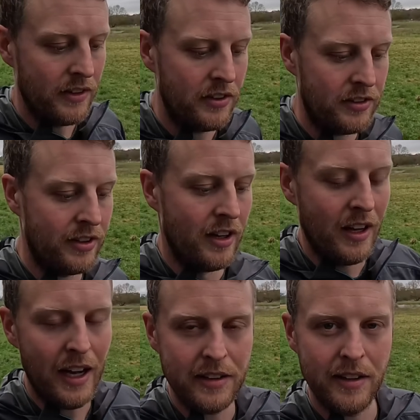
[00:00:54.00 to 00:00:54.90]
this
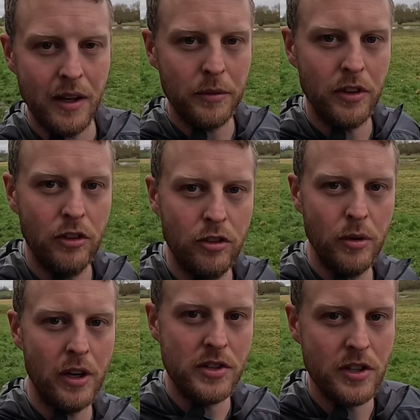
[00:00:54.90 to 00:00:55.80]
added up to
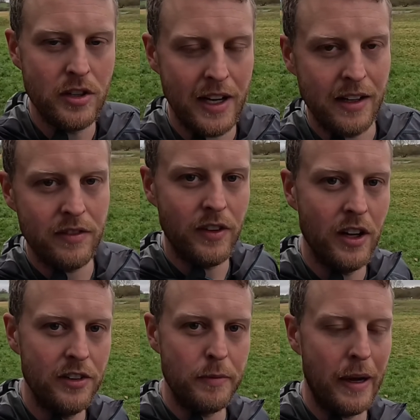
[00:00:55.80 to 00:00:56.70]

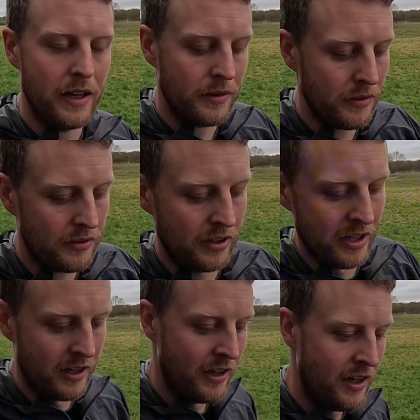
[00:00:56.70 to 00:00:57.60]
£205.
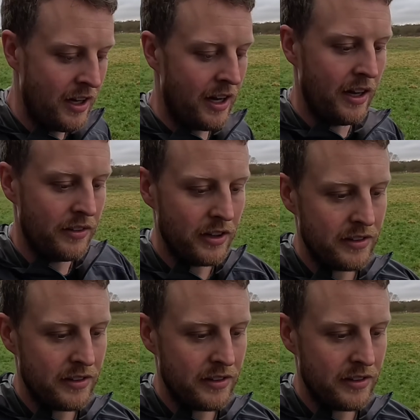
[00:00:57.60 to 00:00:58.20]
And I